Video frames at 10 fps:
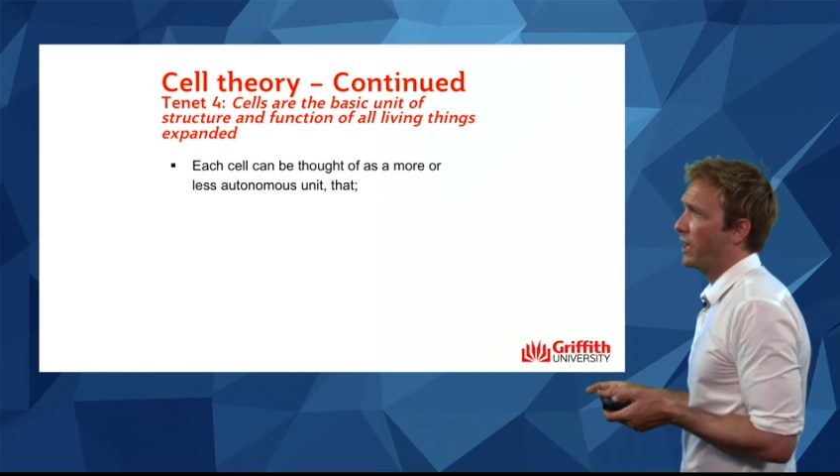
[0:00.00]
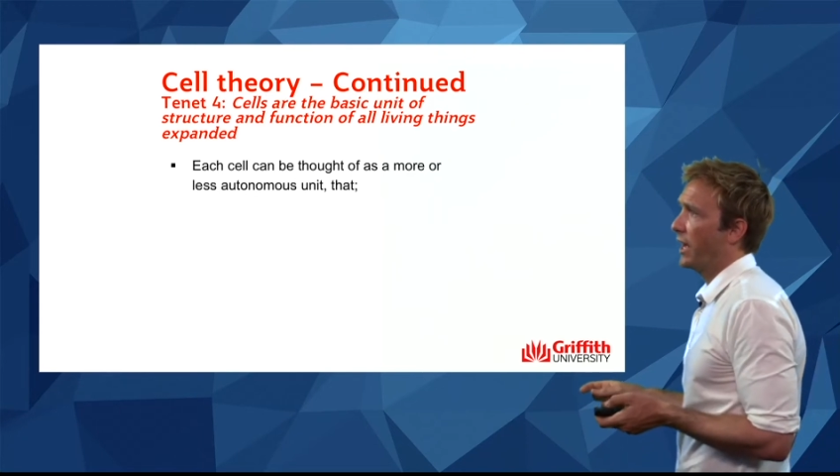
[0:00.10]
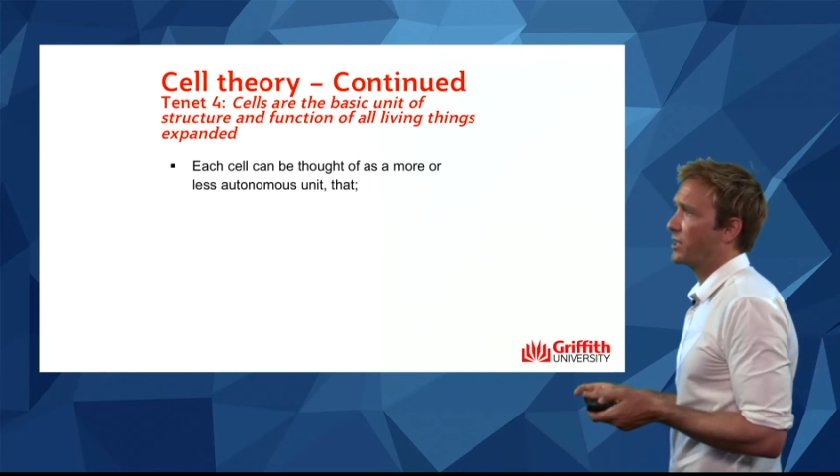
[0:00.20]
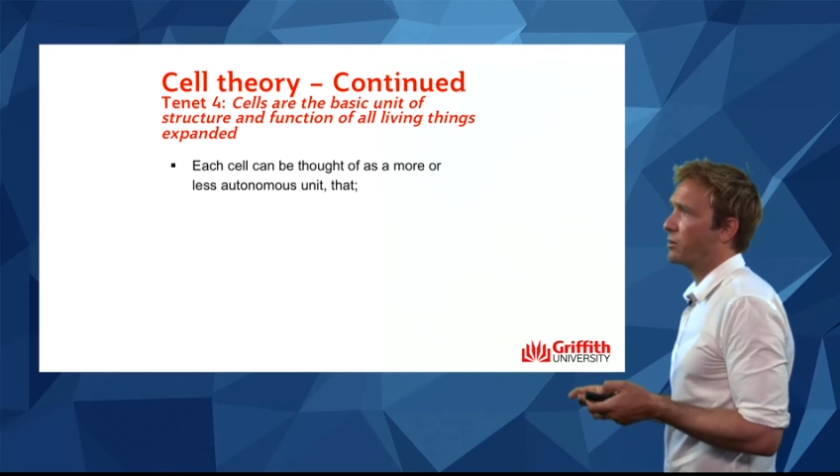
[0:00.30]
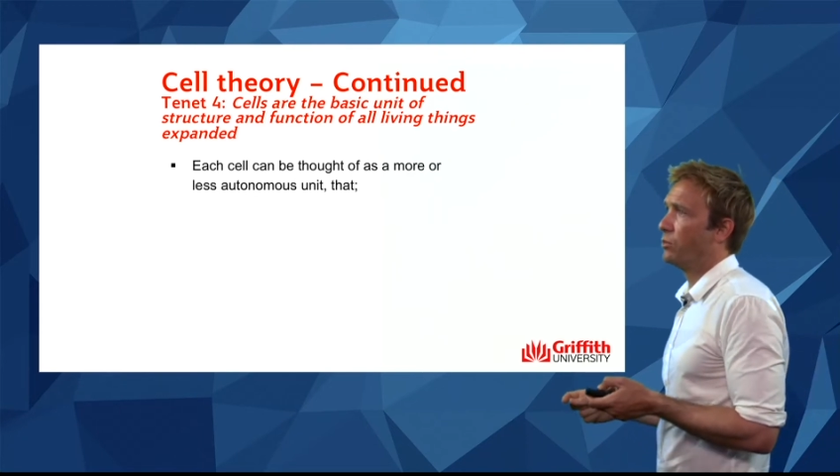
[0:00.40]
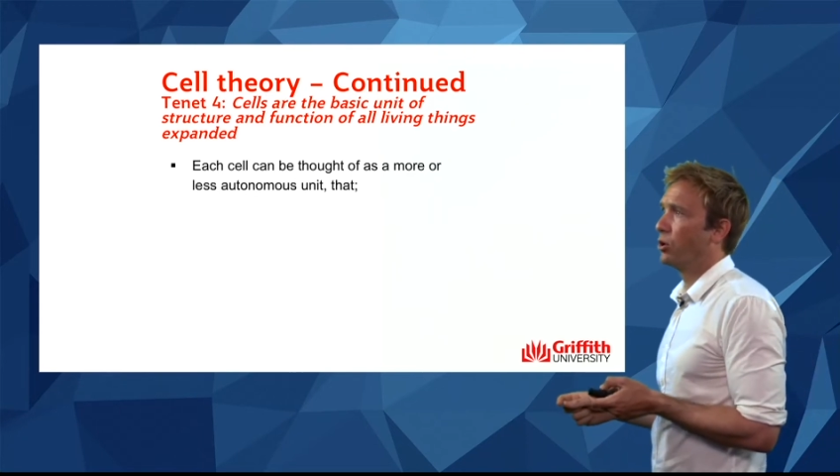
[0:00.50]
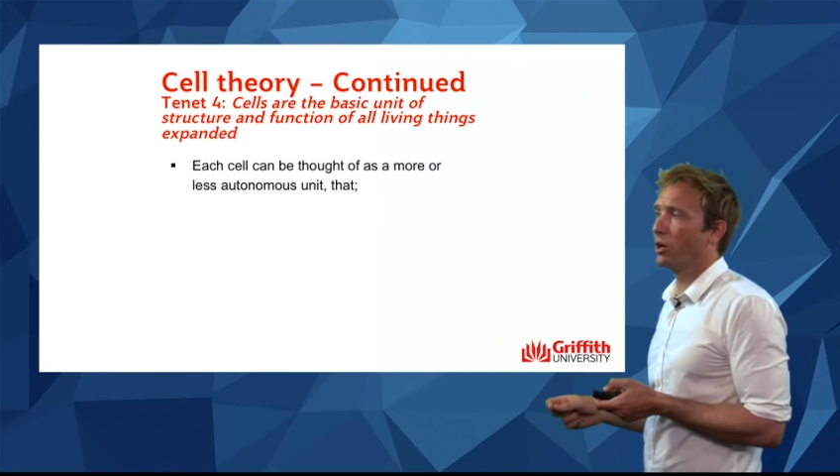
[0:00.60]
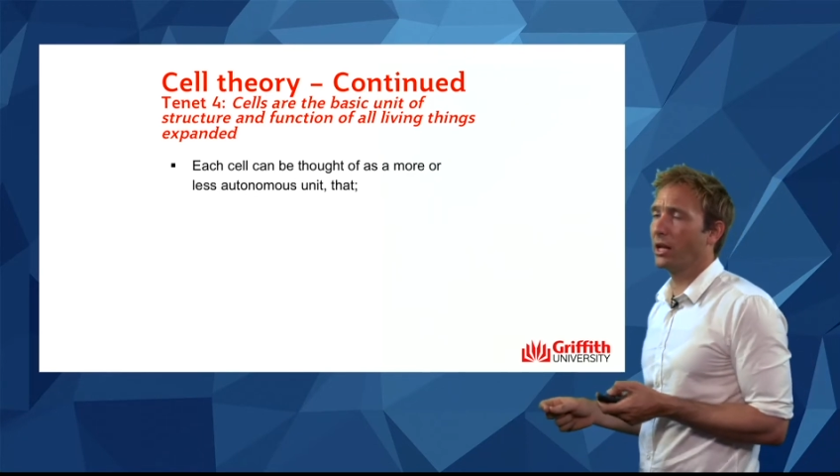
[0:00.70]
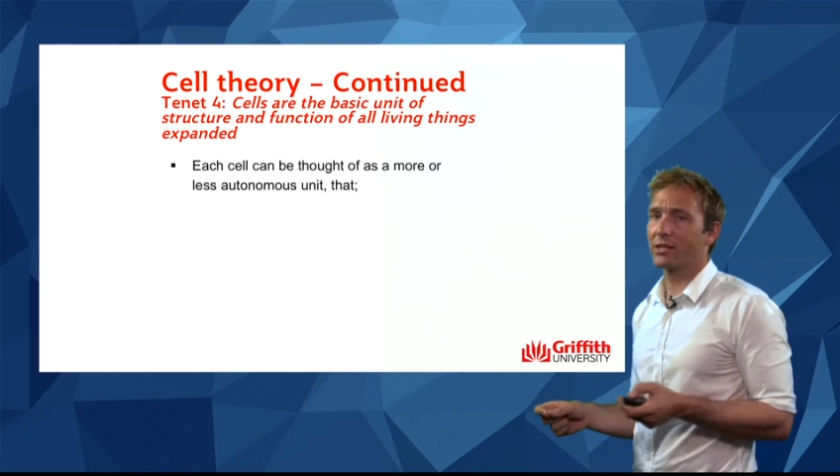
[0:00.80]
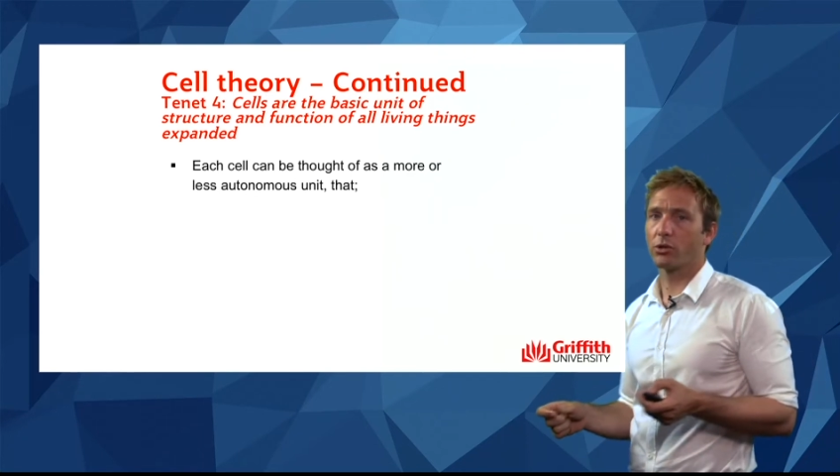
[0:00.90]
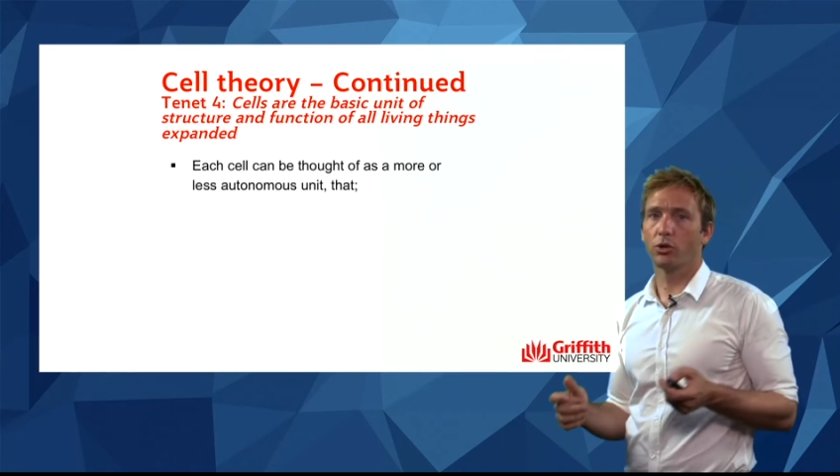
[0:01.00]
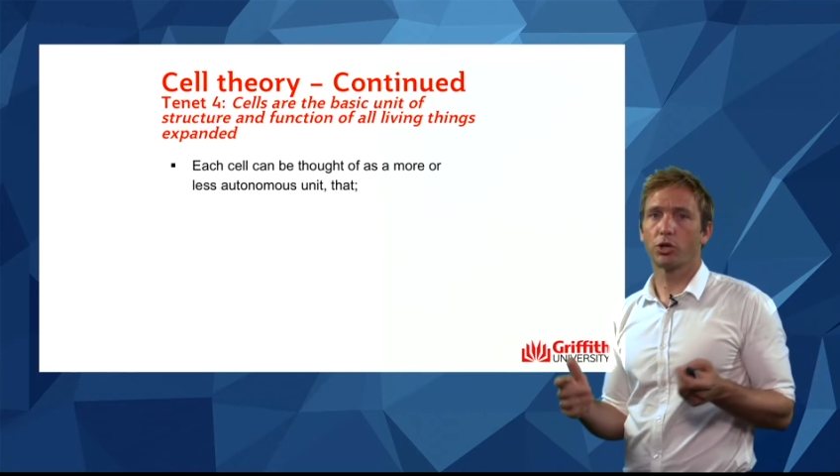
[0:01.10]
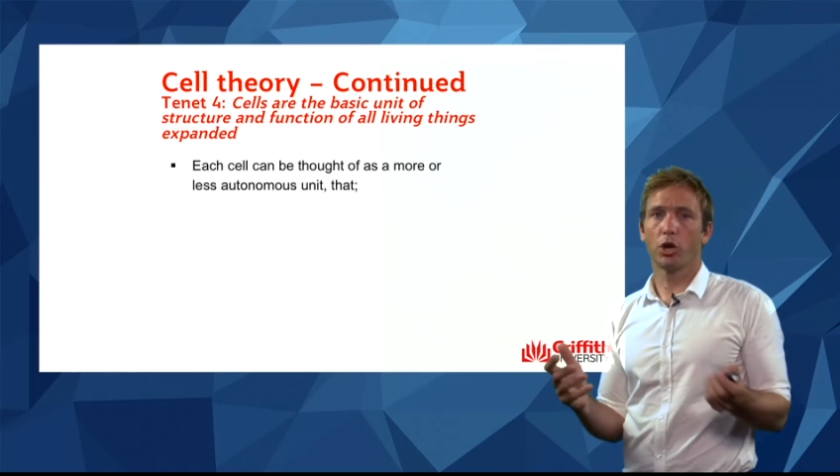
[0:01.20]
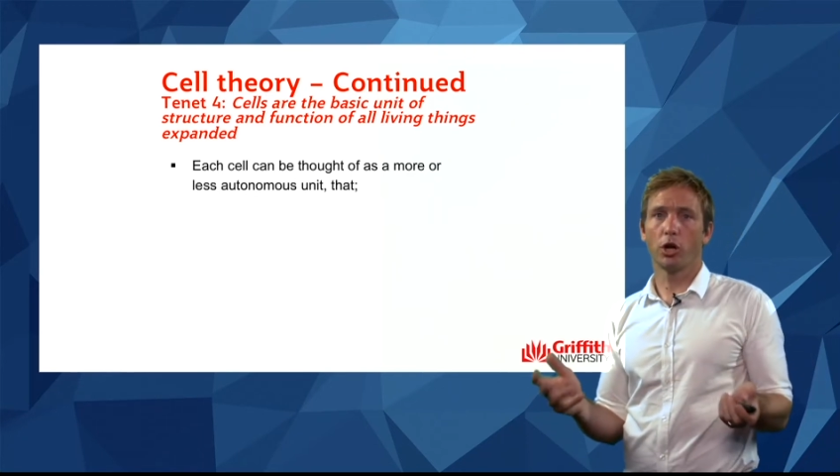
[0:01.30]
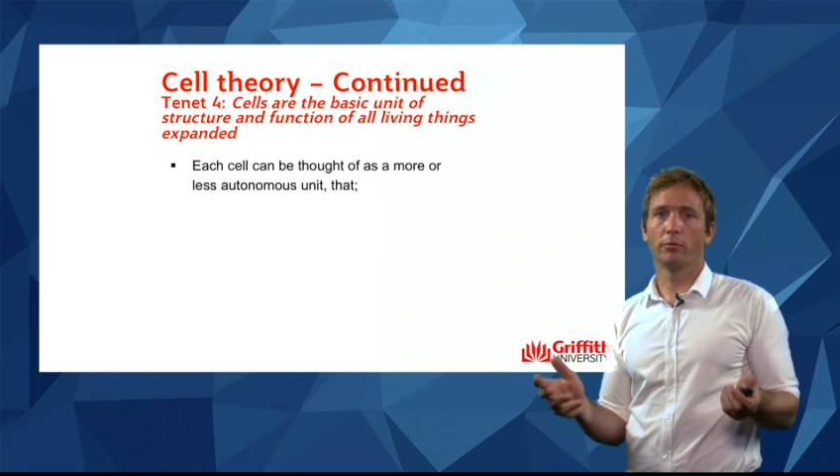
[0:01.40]
as a more or less
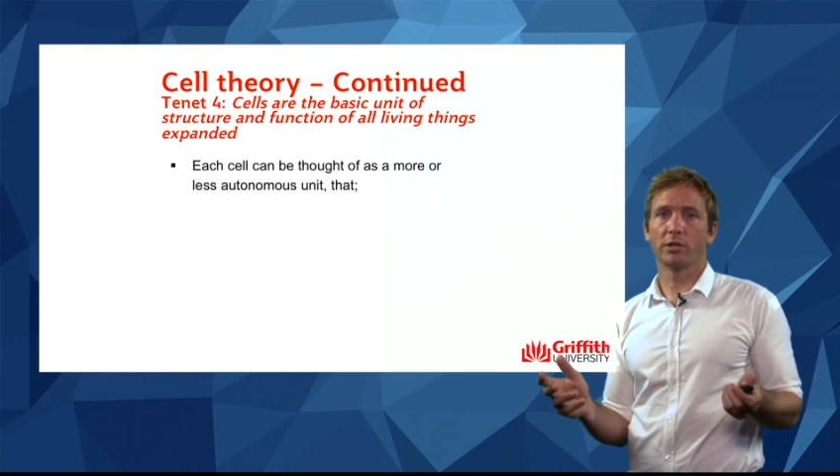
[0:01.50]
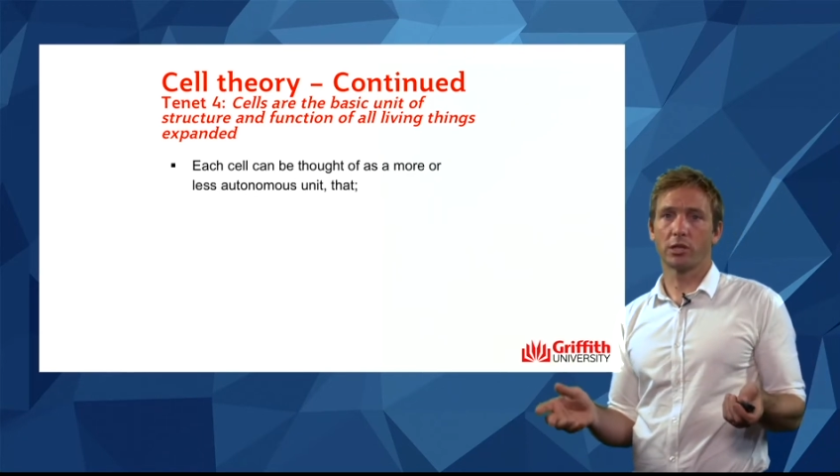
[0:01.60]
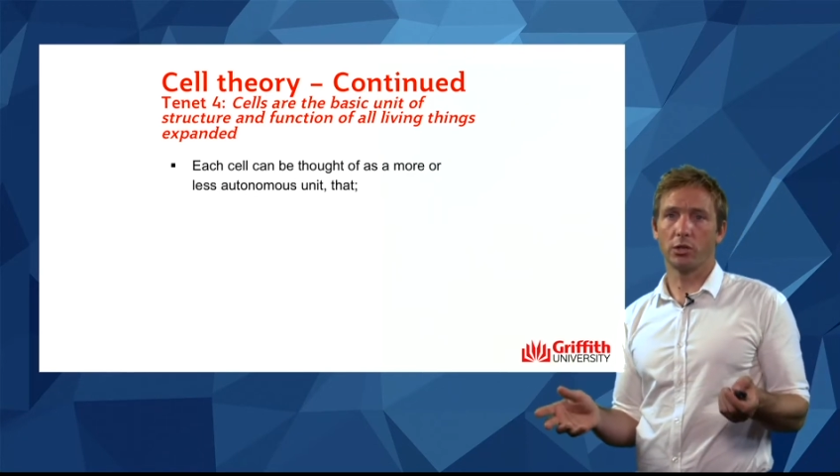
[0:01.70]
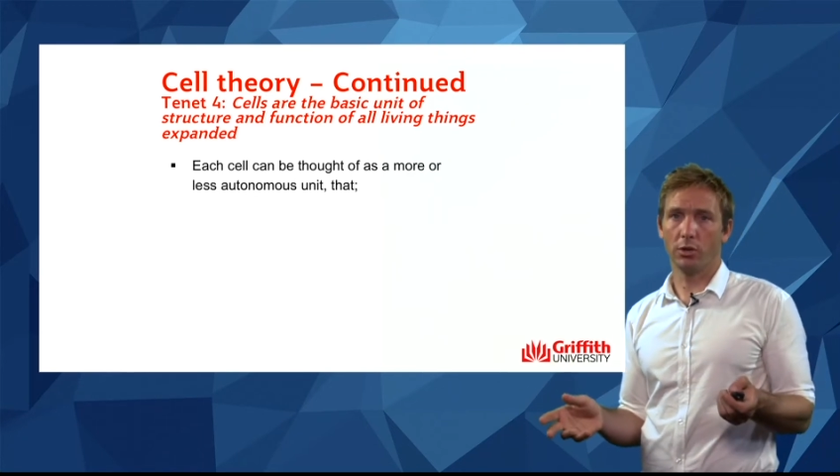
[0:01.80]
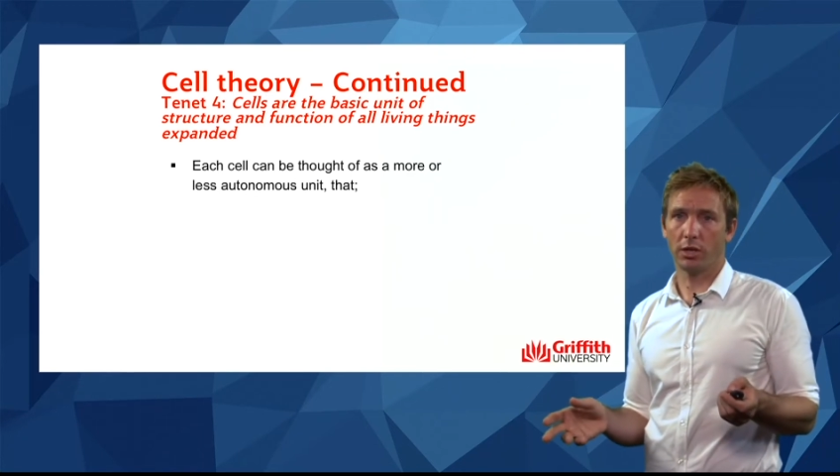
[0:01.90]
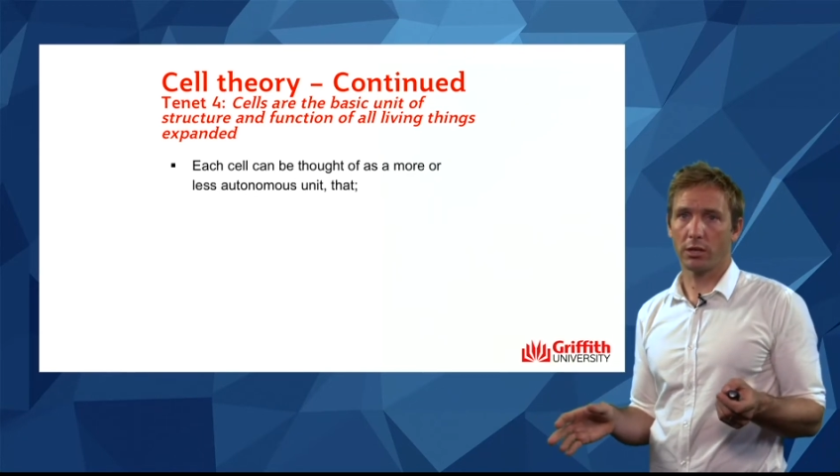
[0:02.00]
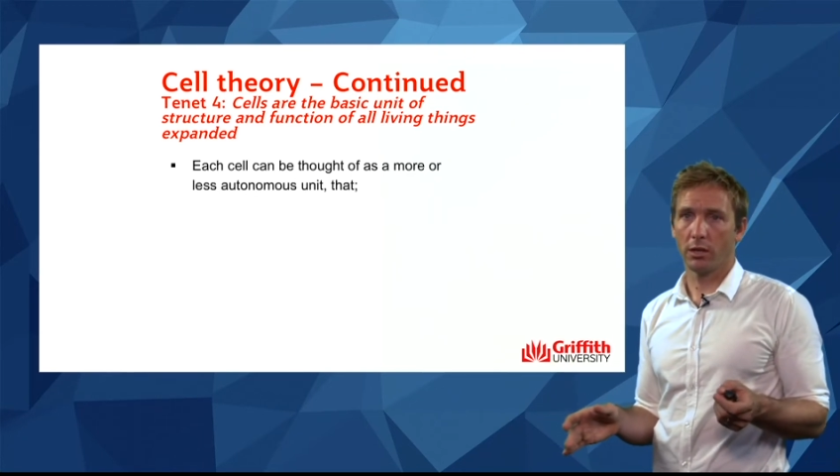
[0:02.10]
autonomous unit.